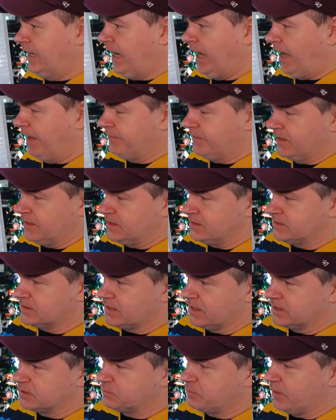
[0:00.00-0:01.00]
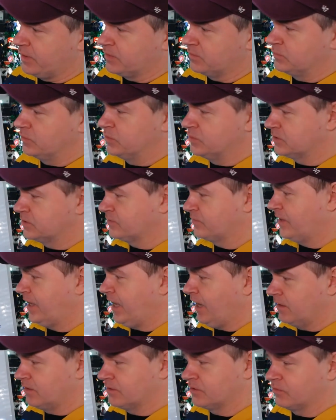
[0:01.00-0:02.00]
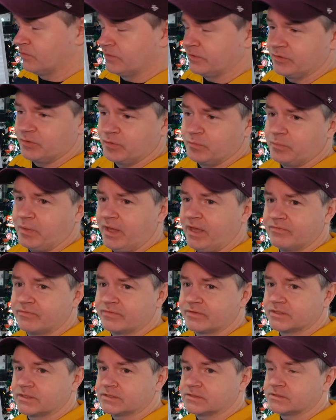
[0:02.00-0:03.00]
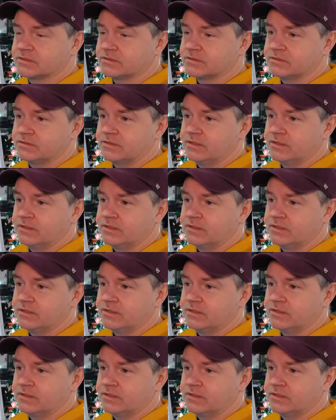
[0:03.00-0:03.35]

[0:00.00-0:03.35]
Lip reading: And then he says, by the moons of Kalinor, you'll pay for this.